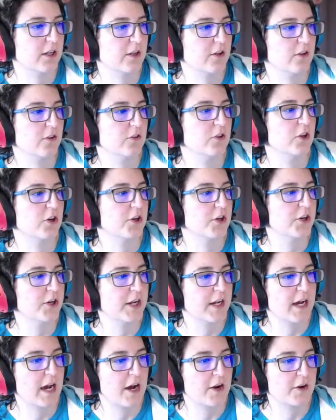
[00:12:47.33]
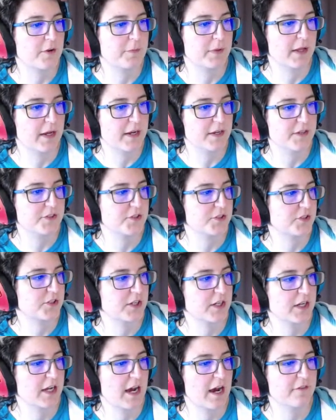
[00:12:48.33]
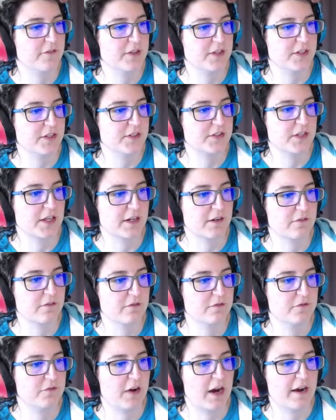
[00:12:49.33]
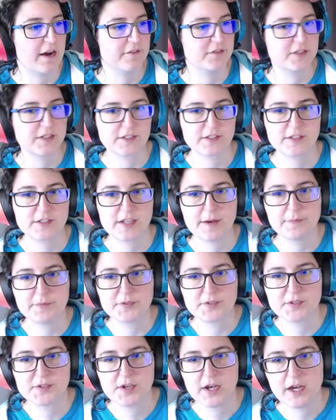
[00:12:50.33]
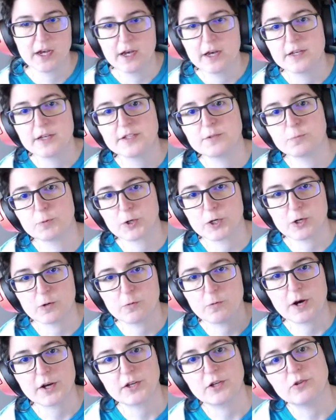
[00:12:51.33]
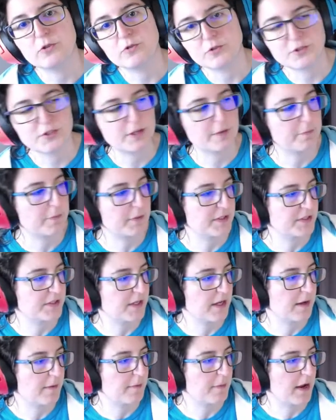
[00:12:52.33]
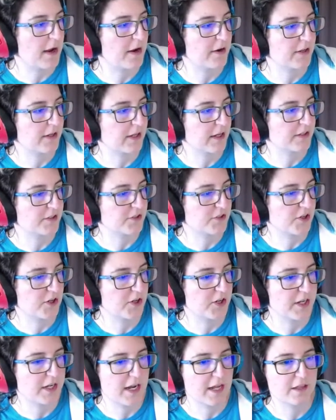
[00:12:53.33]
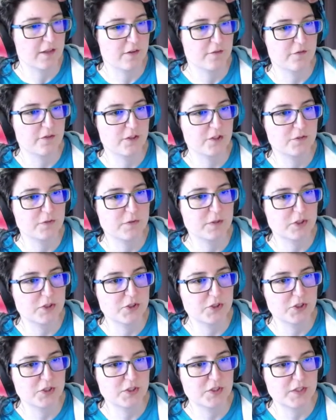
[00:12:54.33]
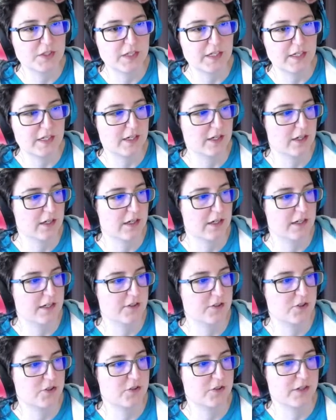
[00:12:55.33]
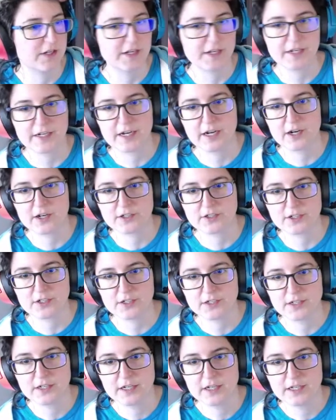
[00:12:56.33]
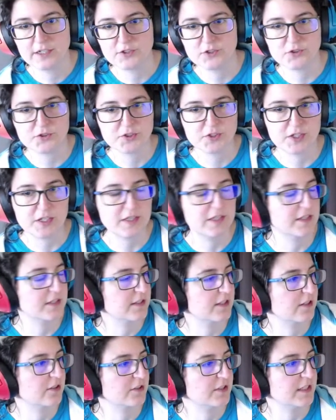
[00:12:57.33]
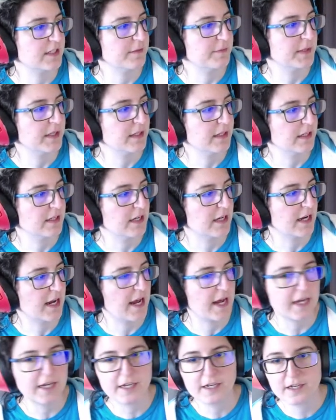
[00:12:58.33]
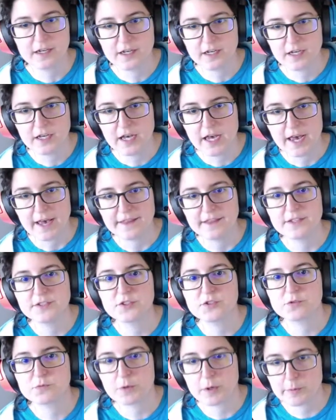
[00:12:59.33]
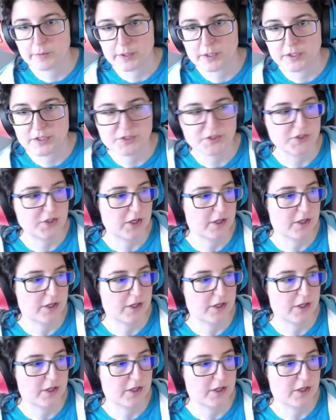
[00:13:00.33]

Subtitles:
learning how to play. So it's going to have these like 5-6 steps. So we're going to walk you through step by step how to get started. And the first one you should see here is create a character. So you'll see this little demon and an egg, and this is where we're going to start.